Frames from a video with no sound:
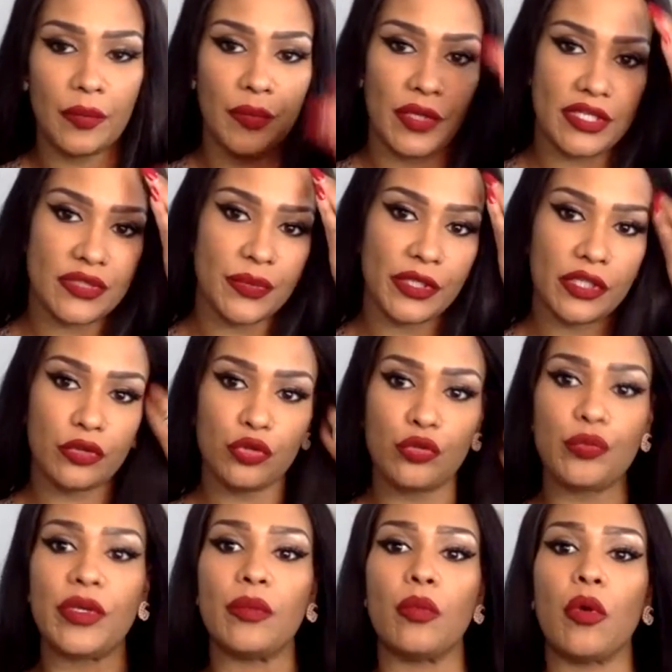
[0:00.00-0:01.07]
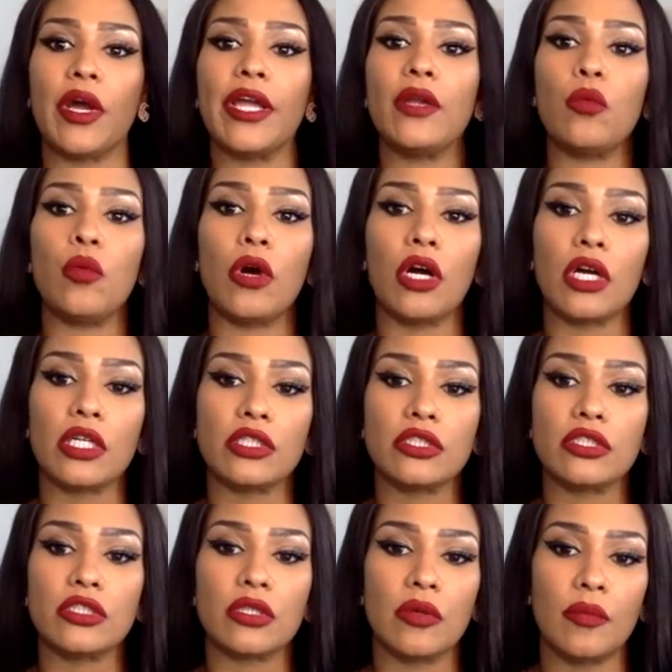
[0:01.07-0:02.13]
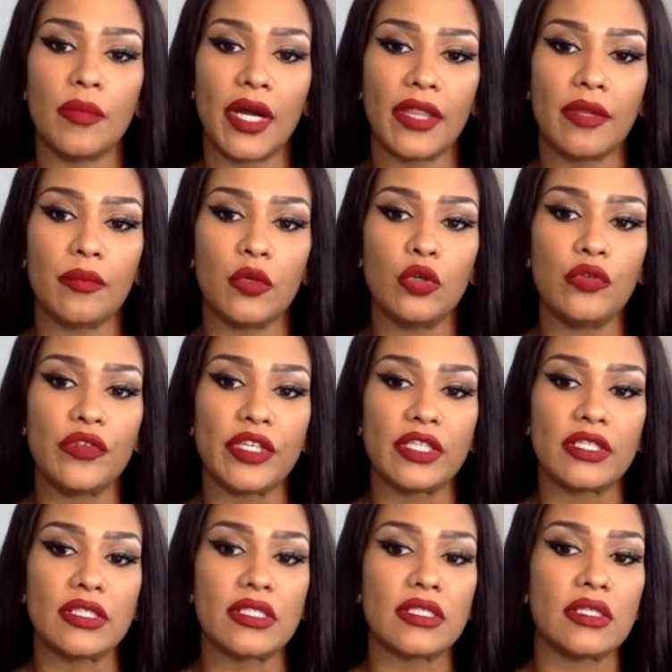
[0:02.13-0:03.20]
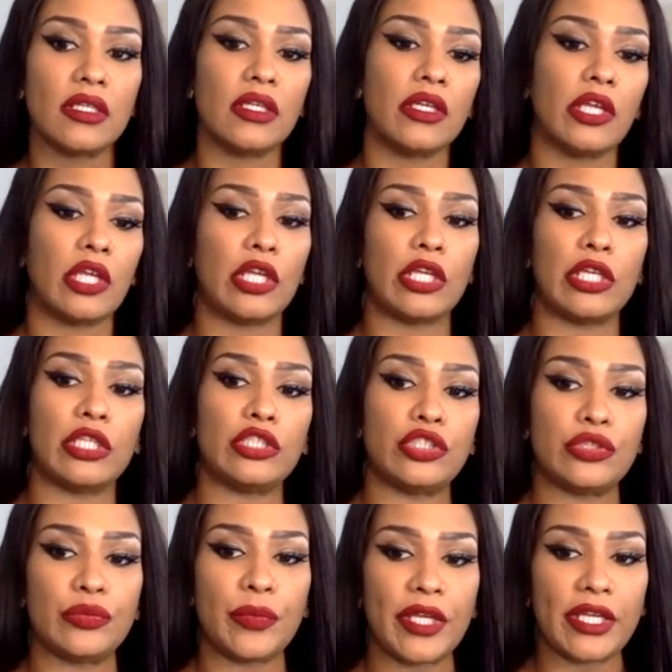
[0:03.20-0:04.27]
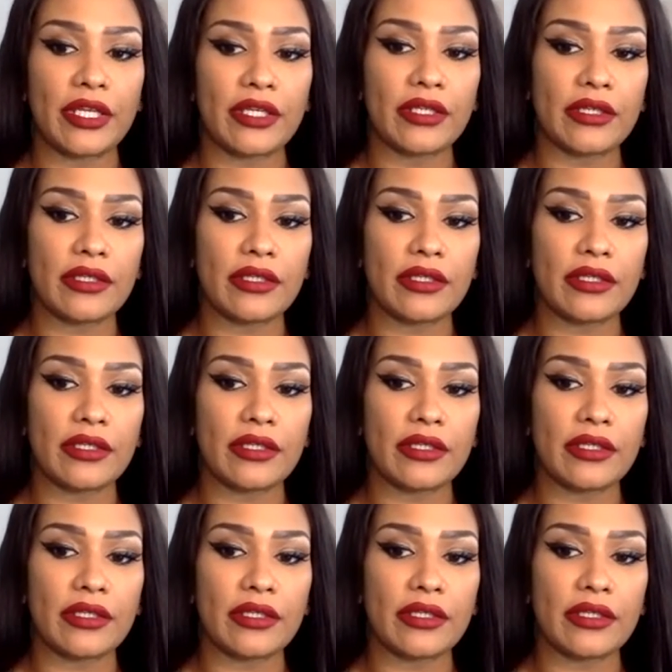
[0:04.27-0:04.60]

It's because you've been brainwashed by the movies to make,